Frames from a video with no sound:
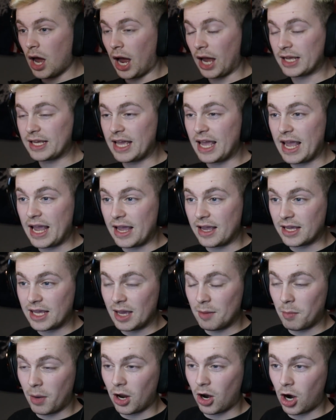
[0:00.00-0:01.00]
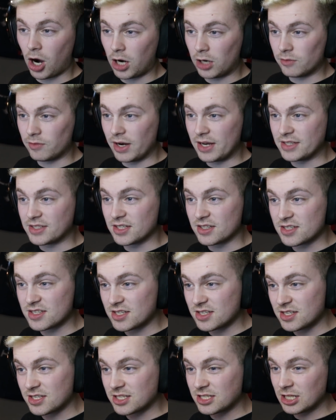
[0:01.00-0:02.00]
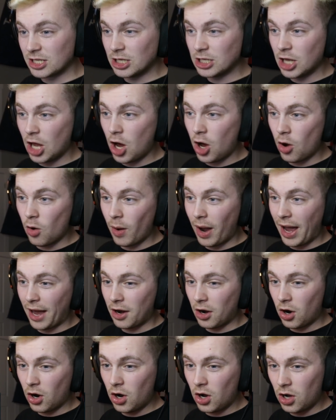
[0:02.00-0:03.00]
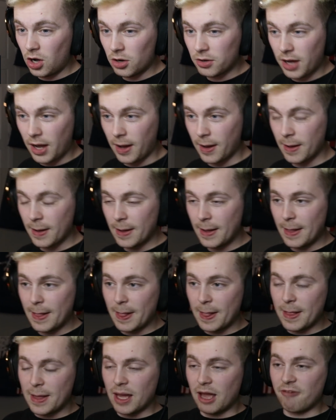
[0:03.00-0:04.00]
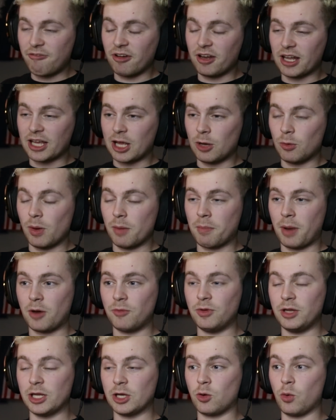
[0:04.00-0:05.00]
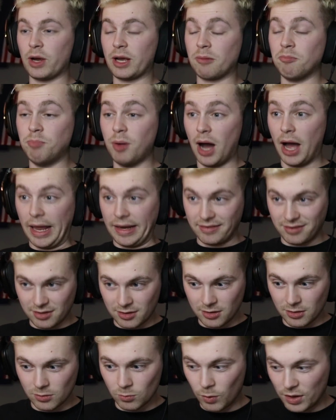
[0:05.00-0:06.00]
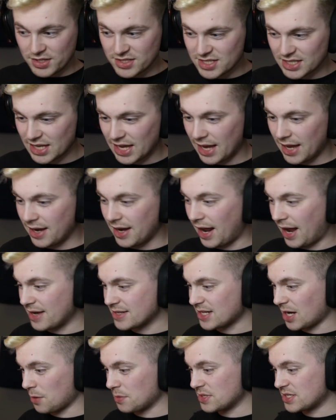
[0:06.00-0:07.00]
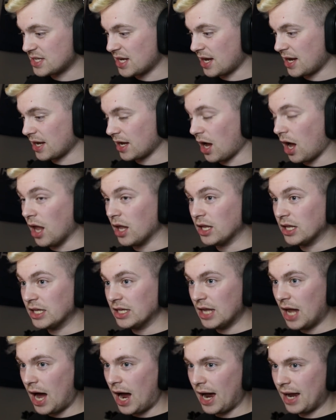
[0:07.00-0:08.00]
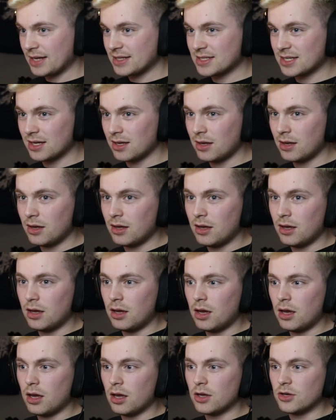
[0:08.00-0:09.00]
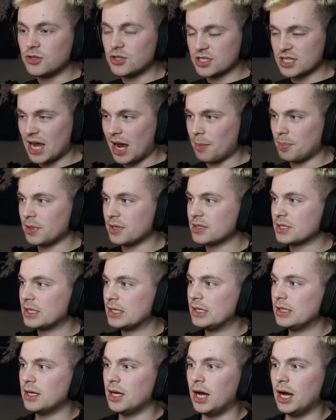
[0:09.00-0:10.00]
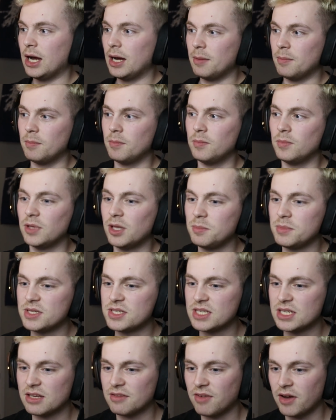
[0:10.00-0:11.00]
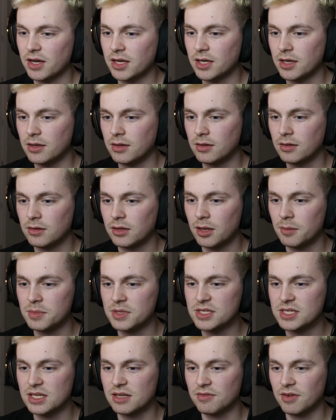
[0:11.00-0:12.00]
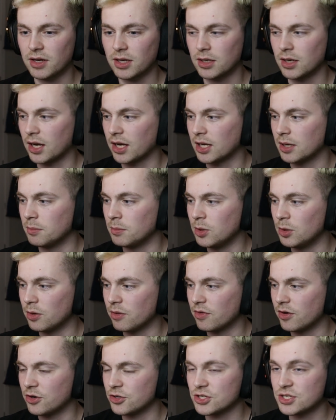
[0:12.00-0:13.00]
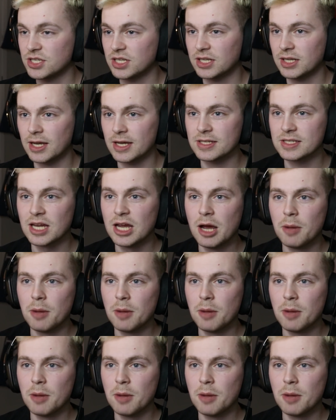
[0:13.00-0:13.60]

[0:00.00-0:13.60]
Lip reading: I can't get my heart rate to slow at all. Okay, it felt like it went by really quick, but once again, as I was saying, a lot just happened. Let me see if I can mute it there just in case.